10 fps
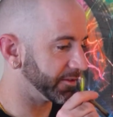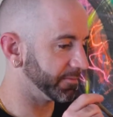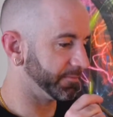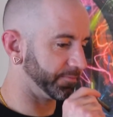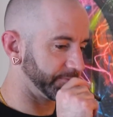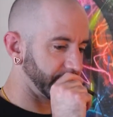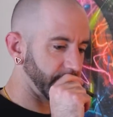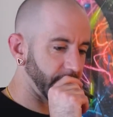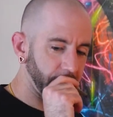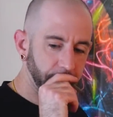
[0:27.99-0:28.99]
than that, it's
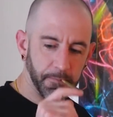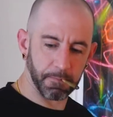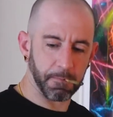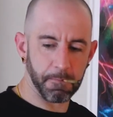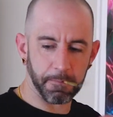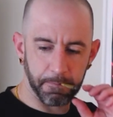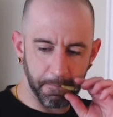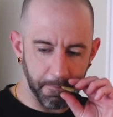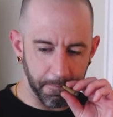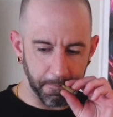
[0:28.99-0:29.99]
like
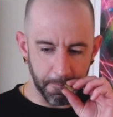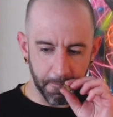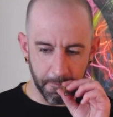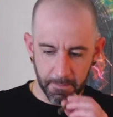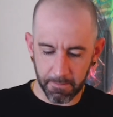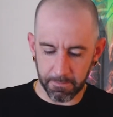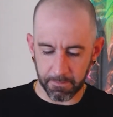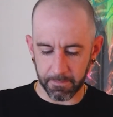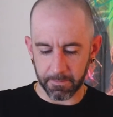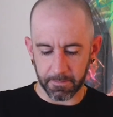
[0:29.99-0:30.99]
3 pounds here,
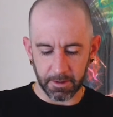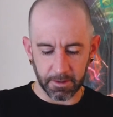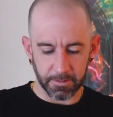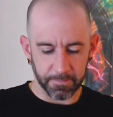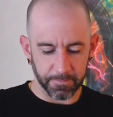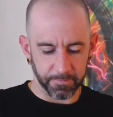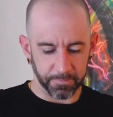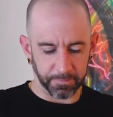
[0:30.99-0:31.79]
1 pound there.